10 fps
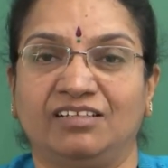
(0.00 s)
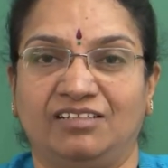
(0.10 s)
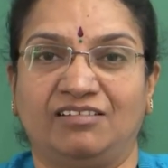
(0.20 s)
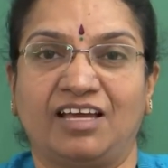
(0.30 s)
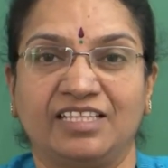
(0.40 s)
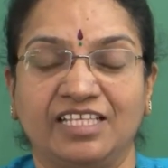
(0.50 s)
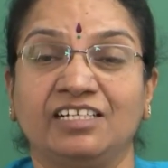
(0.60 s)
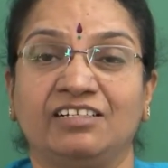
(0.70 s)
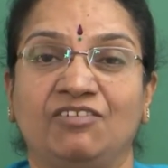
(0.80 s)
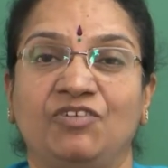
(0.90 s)
I
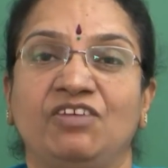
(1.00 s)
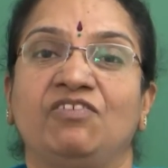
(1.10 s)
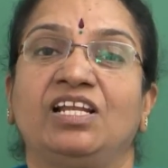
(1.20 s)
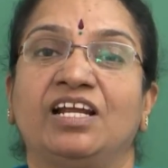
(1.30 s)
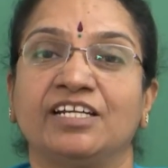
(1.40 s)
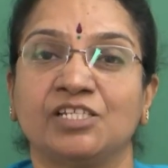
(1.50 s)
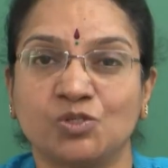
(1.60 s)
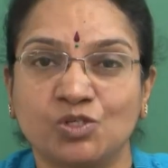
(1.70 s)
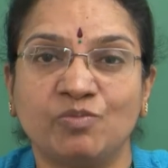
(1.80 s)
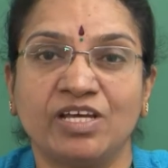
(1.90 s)
think uh, very well
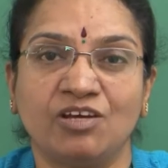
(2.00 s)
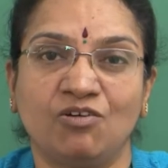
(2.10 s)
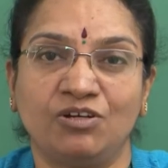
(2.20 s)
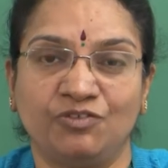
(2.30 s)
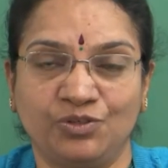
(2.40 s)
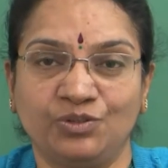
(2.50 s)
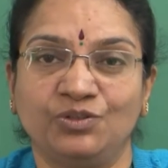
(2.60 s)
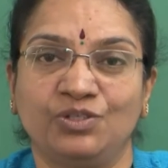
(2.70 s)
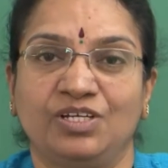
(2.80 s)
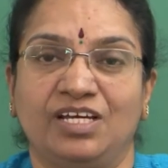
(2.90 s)
understood by all of you,
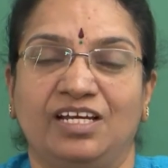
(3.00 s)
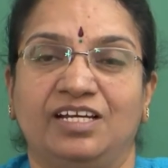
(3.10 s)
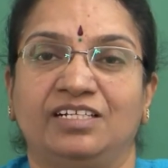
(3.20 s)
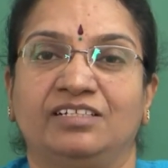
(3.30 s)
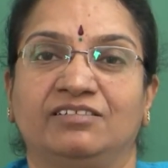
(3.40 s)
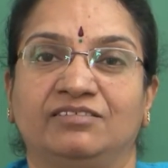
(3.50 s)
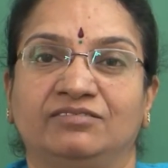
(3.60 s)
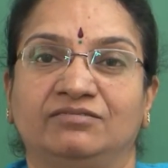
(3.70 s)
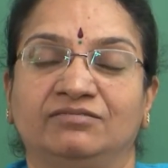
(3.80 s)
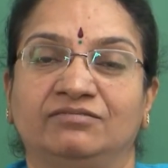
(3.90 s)
and
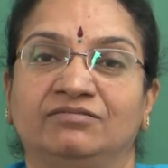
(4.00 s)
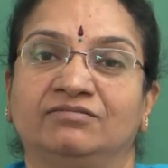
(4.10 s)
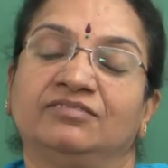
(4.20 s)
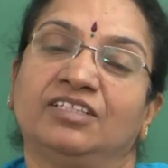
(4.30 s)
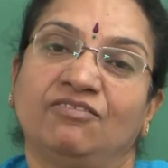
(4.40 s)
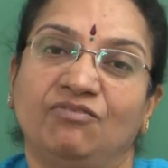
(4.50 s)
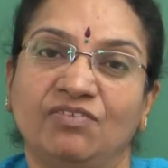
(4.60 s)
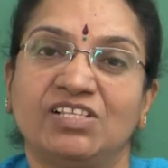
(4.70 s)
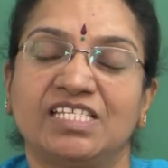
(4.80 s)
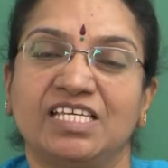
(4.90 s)
um, we
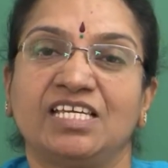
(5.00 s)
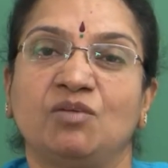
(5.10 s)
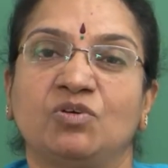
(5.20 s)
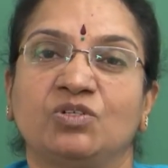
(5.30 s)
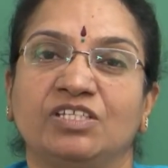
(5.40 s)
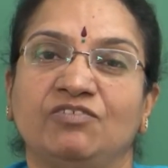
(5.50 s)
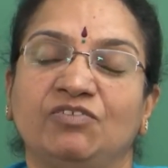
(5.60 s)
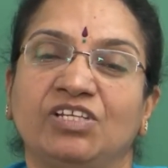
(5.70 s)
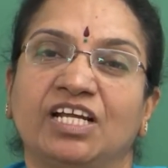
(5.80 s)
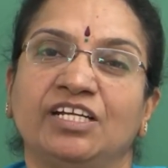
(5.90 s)
will see about the we
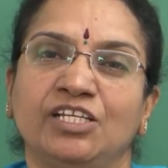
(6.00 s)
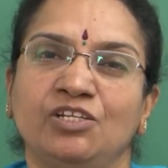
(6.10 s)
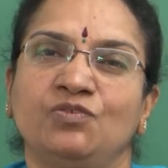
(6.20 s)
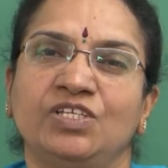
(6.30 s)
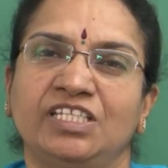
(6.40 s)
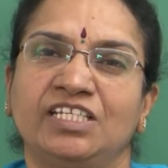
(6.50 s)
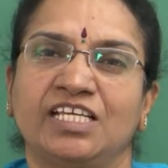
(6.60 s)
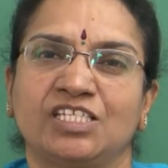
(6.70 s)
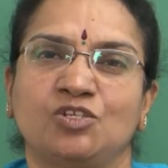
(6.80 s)
will continue with the next